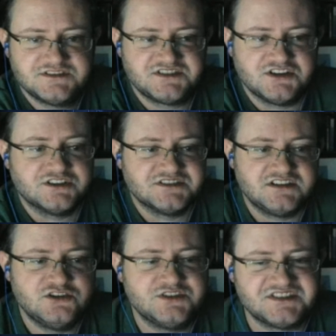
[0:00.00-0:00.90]
So
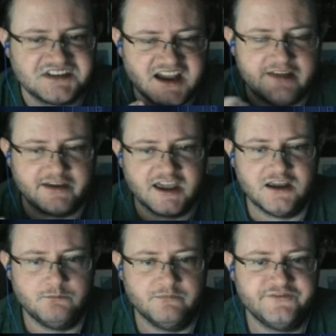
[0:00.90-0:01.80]
you can see how the
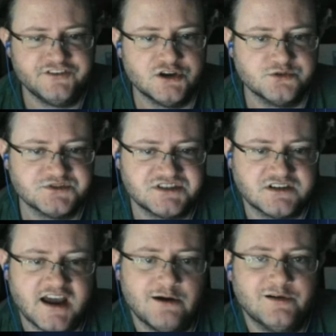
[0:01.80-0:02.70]
game flows
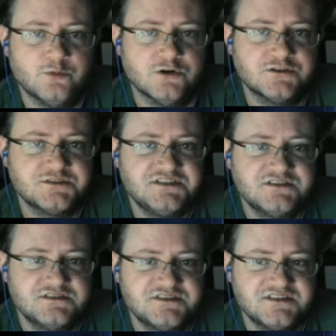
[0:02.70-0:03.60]
and how it works.
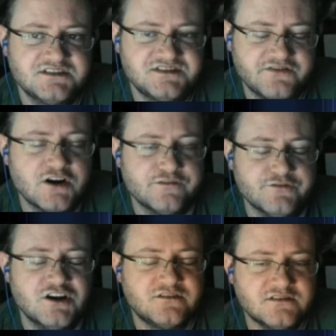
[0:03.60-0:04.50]
It's very
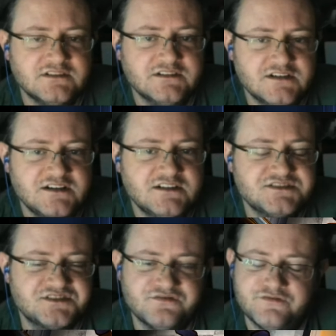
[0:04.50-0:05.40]
fun.
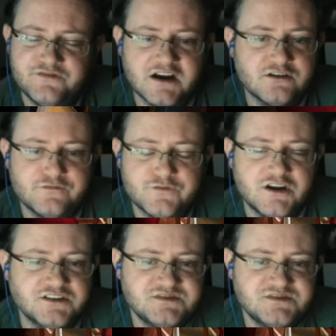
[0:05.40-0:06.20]
It's very fun.